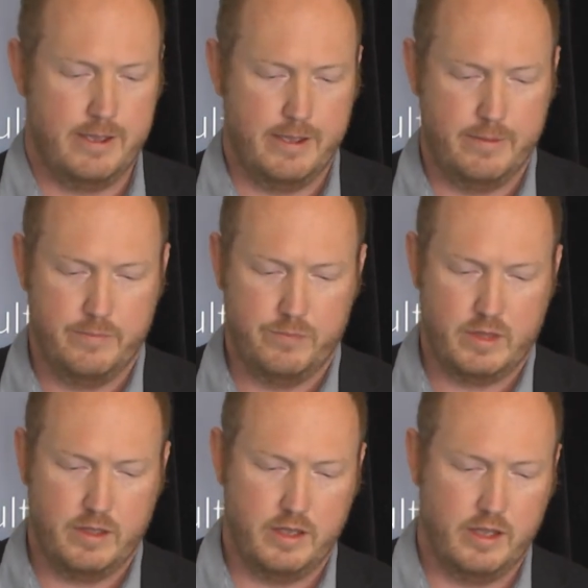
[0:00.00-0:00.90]
And
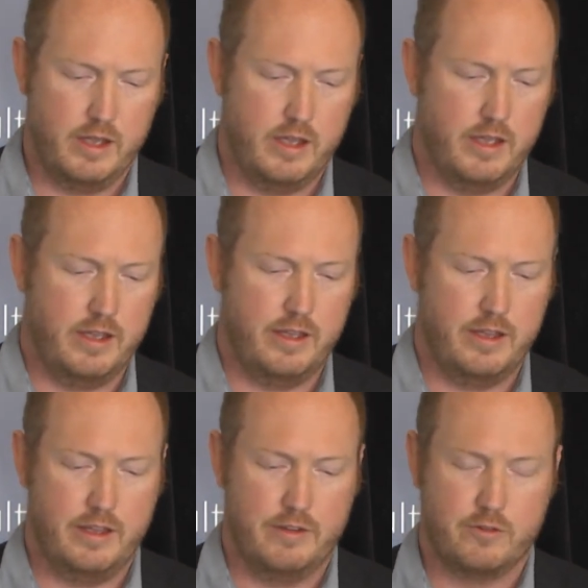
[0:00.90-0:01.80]

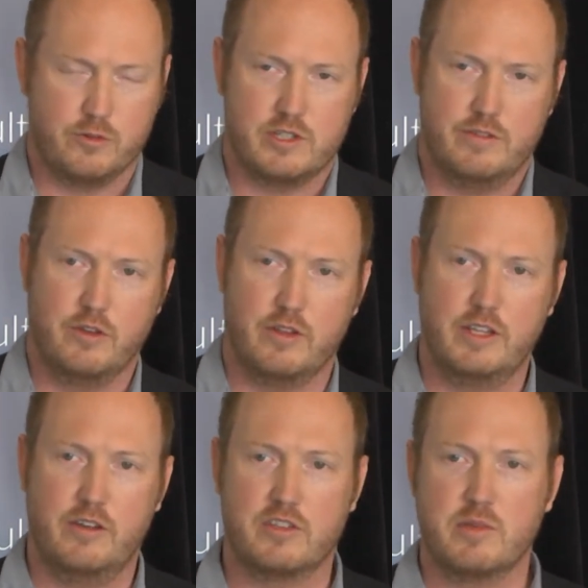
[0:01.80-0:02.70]
of course, you've
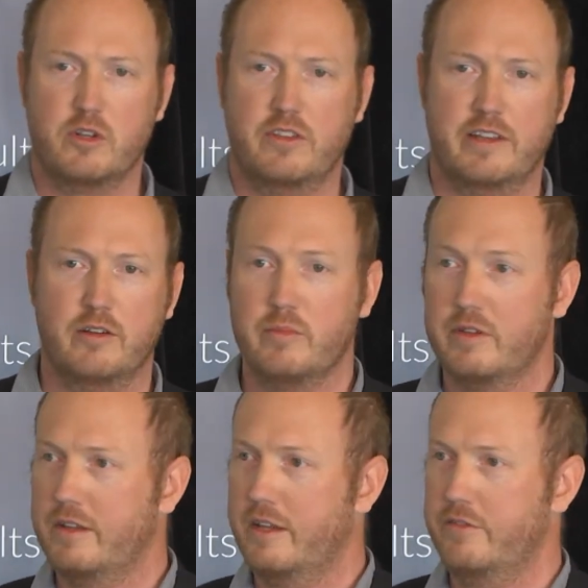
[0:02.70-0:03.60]
got someone on the helm,
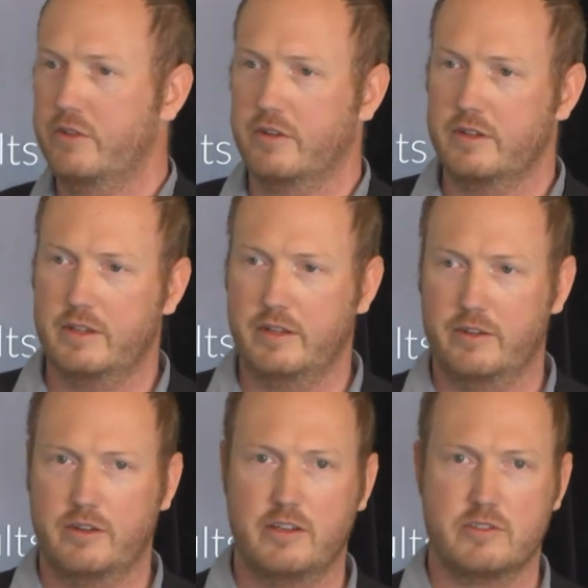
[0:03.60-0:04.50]
and you've got
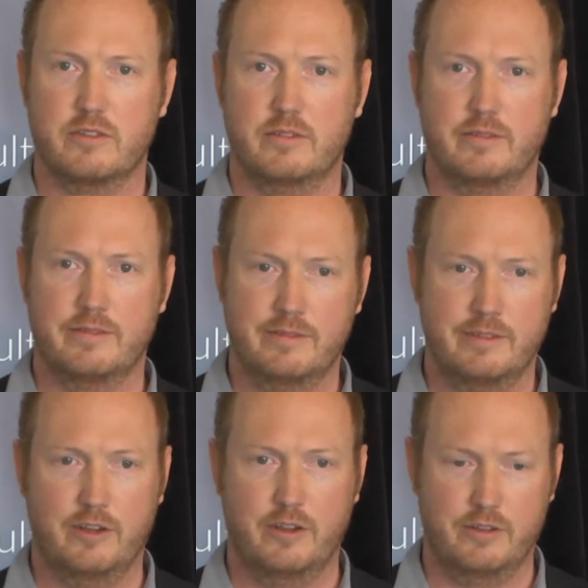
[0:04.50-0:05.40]
guys on
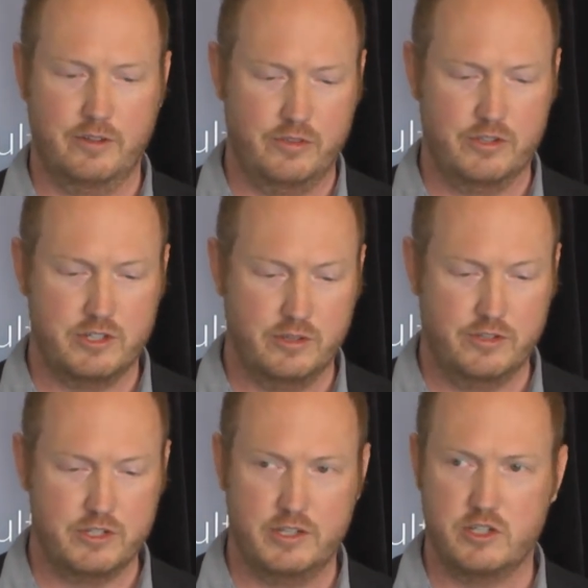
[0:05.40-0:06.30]

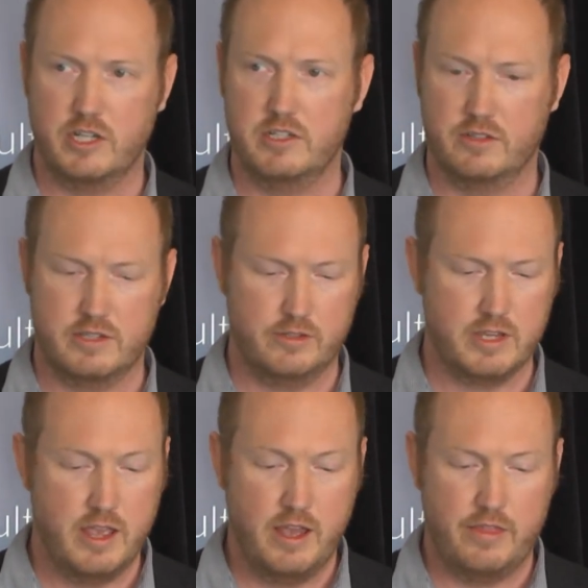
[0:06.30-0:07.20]
the sheets changing the sails.
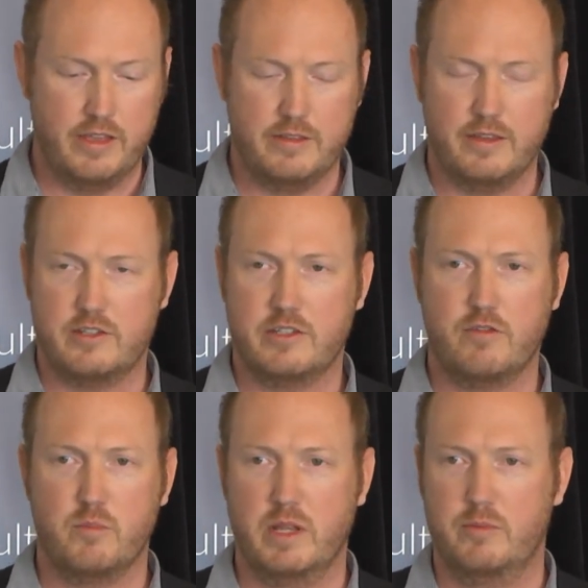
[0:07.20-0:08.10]
They're
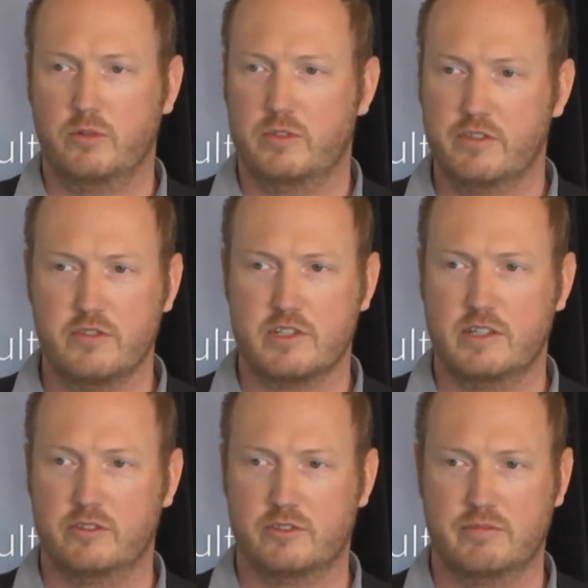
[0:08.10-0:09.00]
different people, different
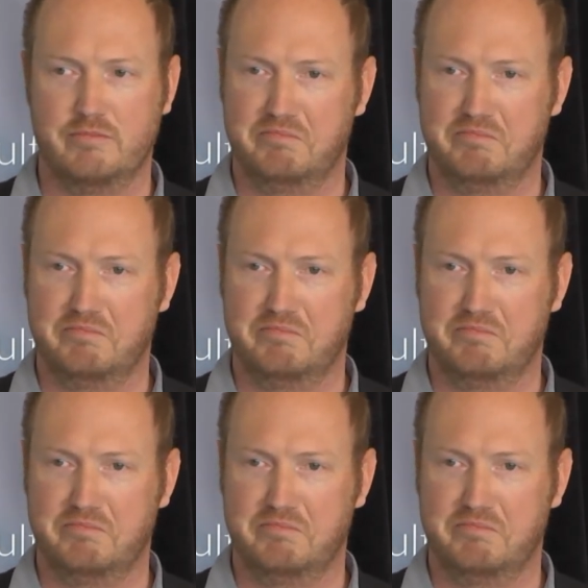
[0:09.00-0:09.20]
skills,